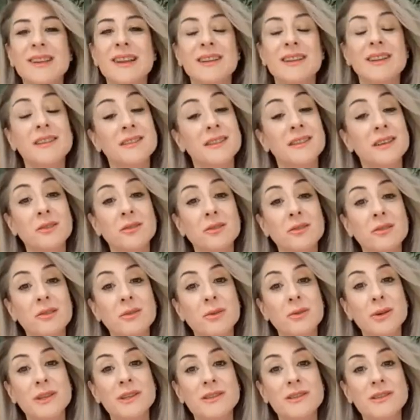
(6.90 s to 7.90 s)
That's a good
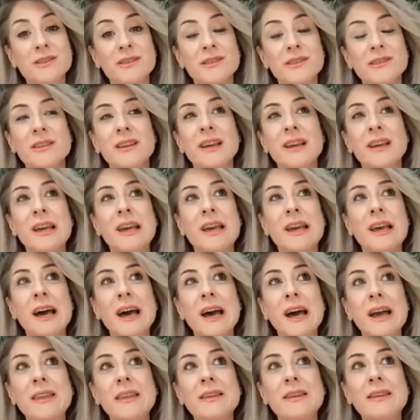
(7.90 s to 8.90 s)
question.
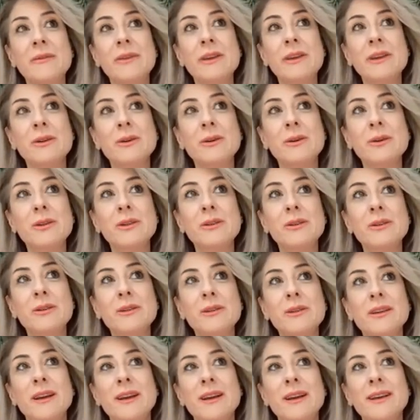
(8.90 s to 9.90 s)
I think we
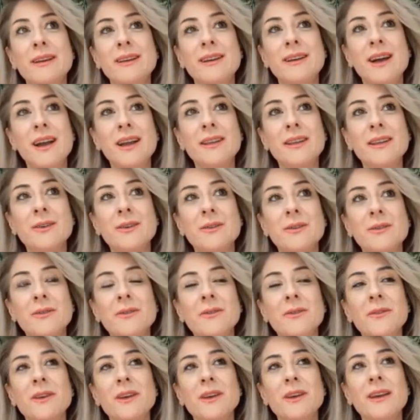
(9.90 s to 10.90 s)
all kind of
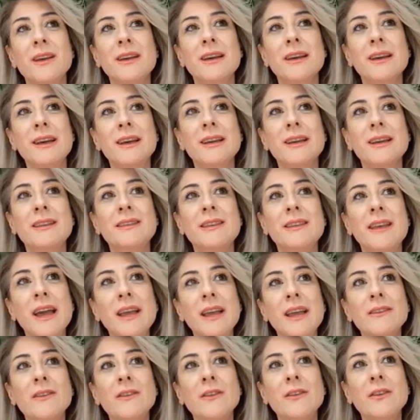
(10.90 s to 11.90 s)

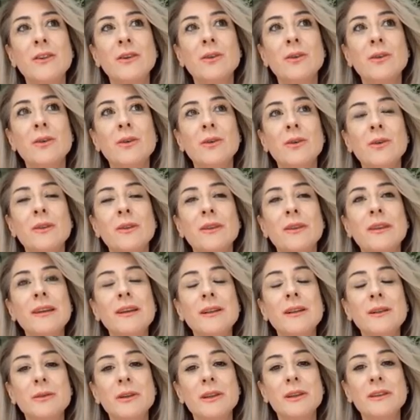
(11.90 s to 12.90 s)
tend to
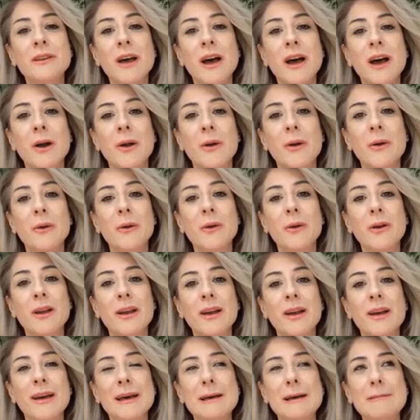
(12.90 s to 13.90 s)
deal with our
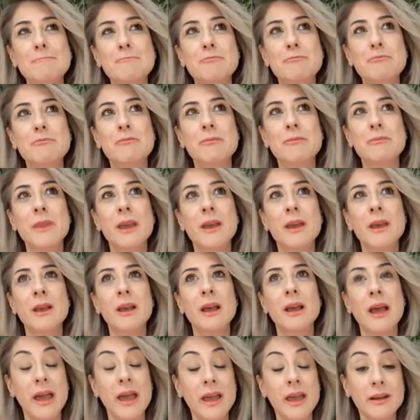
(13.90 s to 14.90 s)

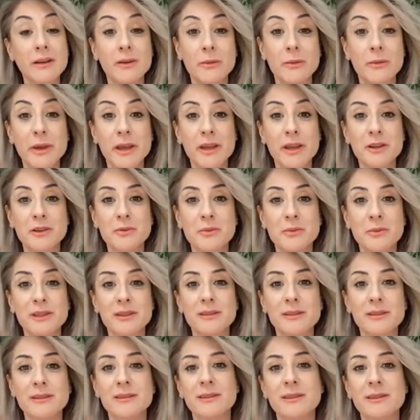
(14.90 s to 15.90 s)
anger
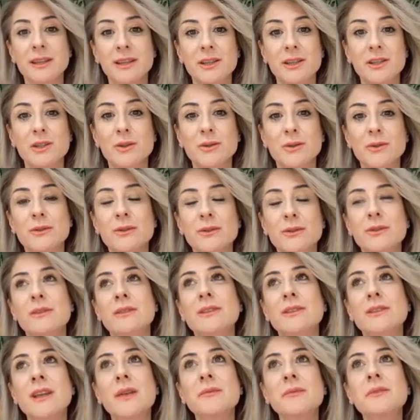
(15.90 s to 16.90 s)
management issues.
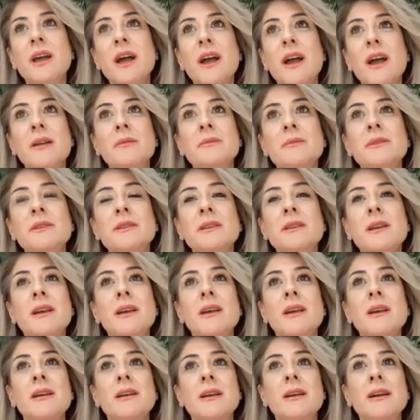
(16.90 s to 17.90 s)
Sometimes
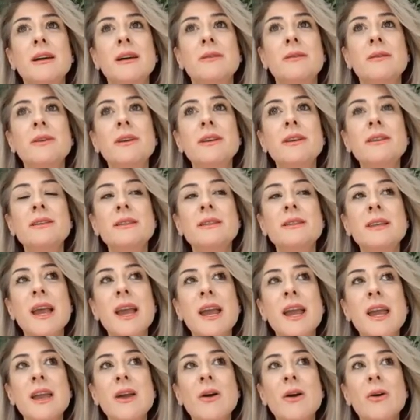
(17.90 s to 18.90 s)
we
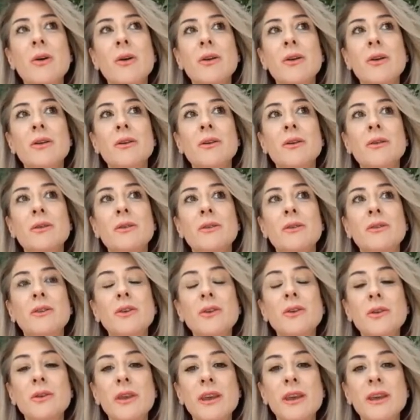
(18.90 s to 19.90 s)
say or
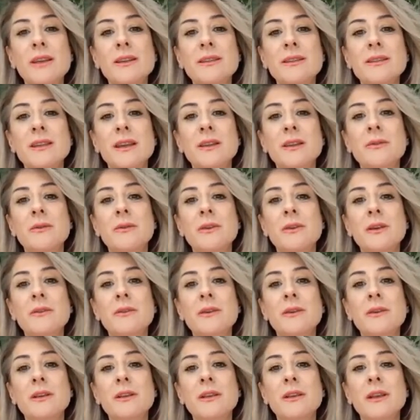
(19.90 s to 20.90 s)
do things that we
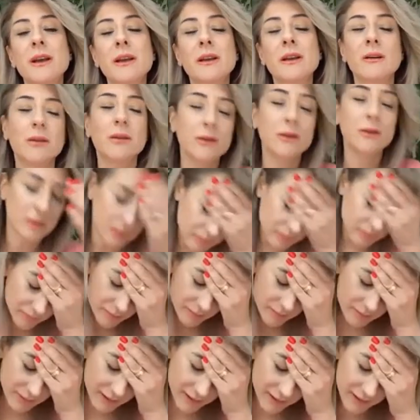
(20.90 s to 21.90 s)
feel like, oh
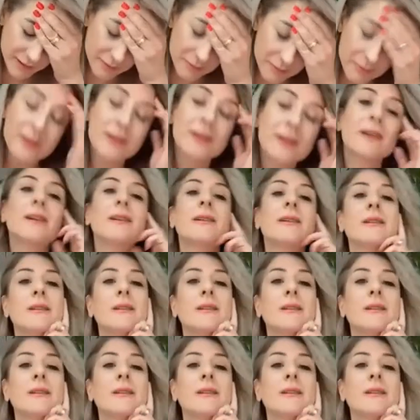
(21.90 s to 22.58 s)
God, well,